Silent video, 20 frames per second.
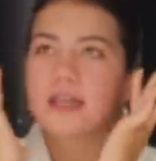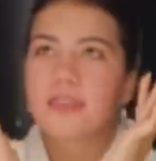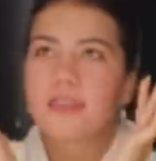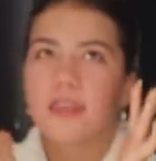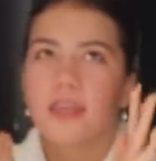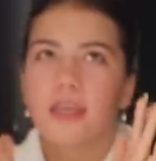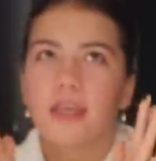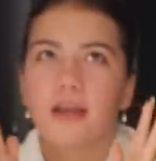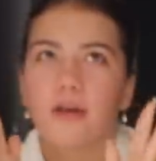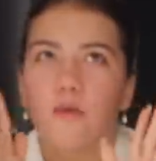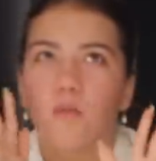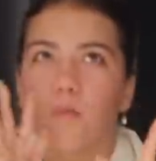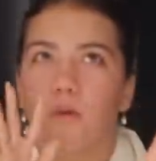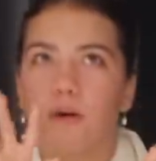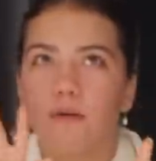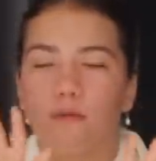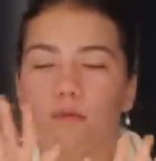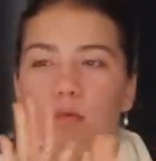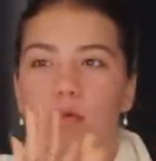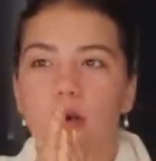I think
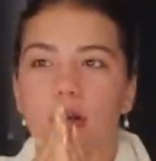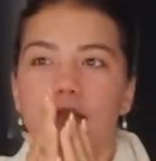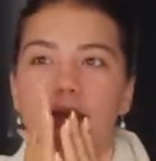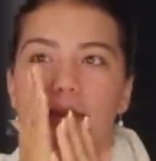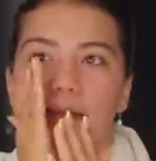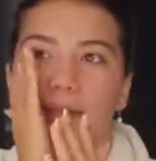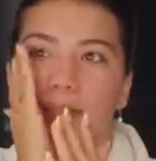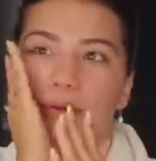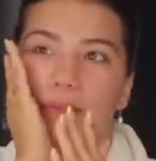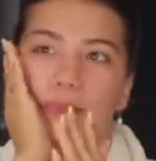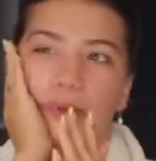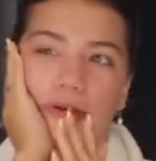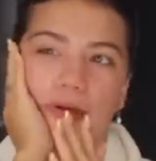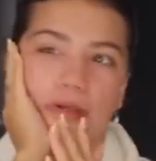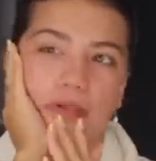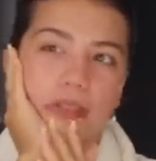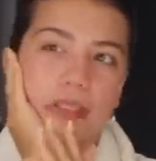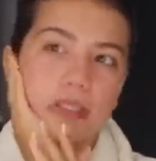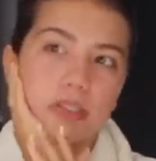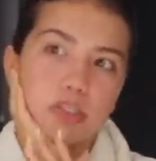one forty, but
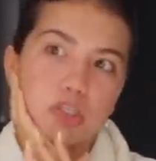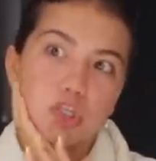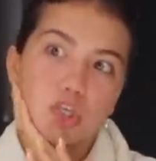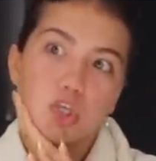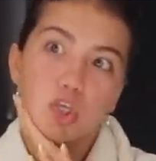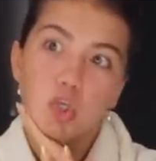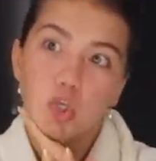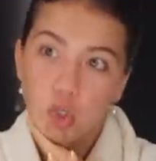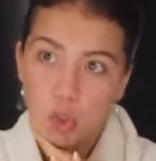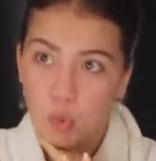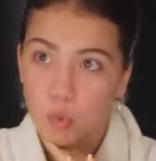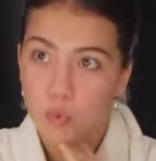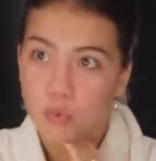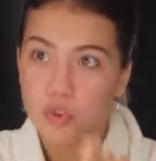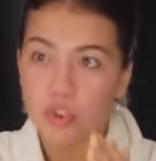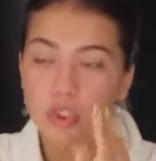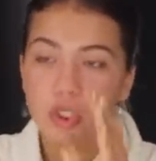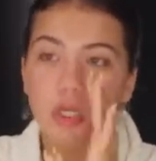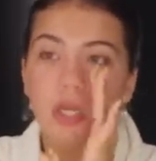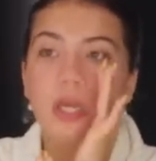apparently it's
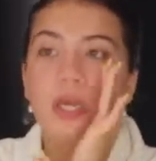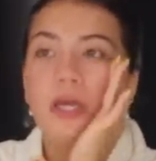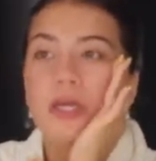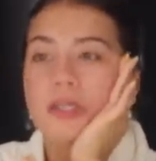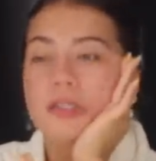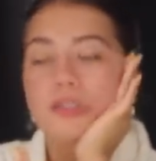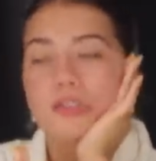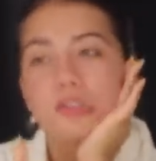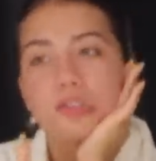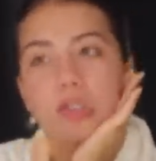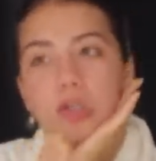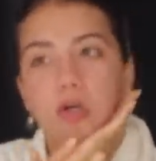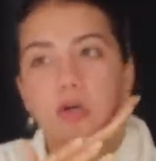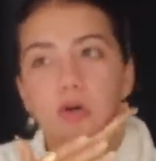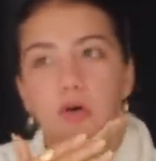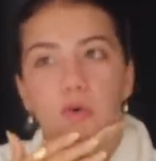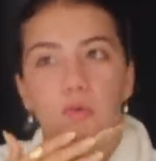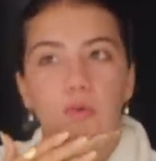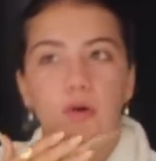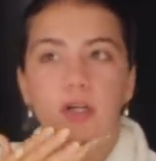huge,
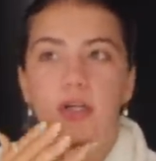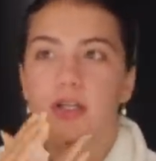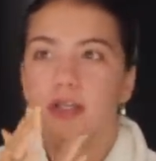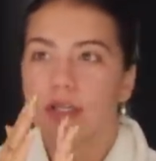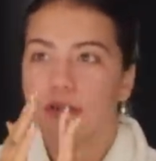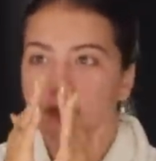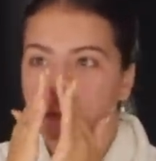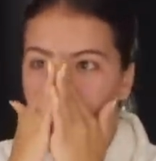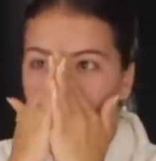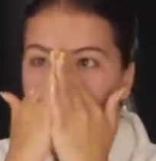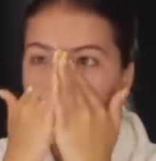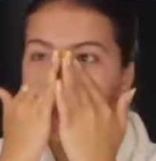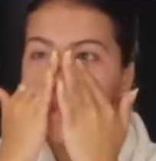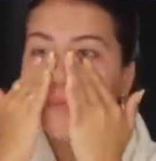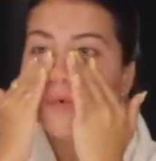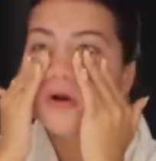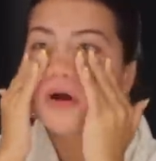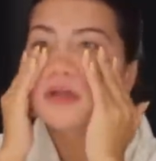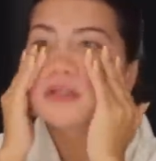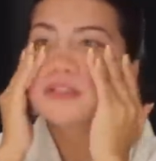so we're gonna leave
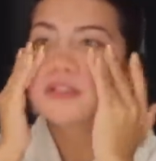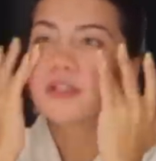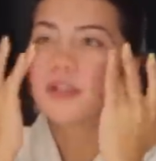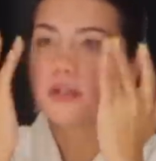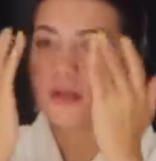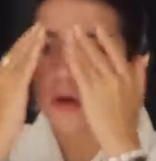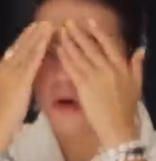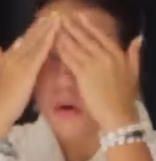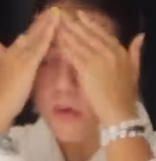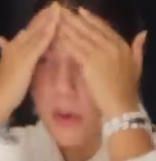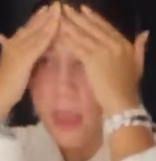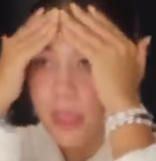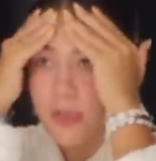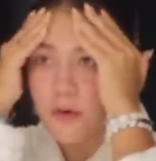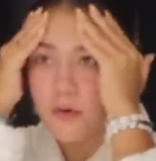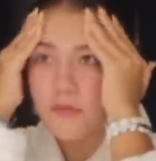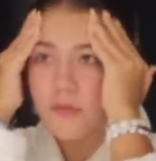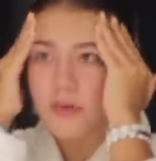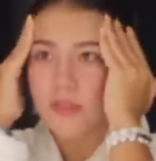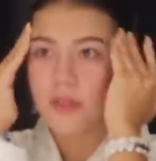around one to go
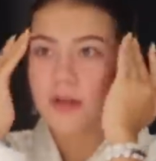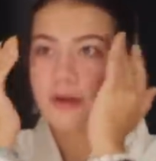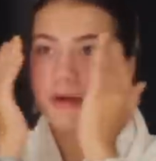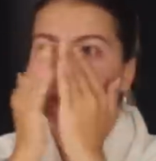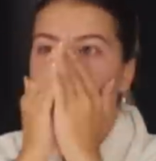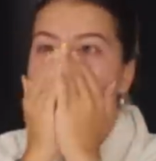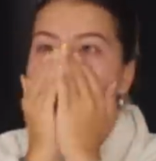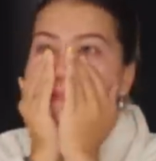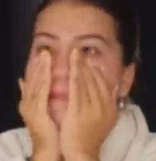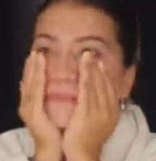head over there.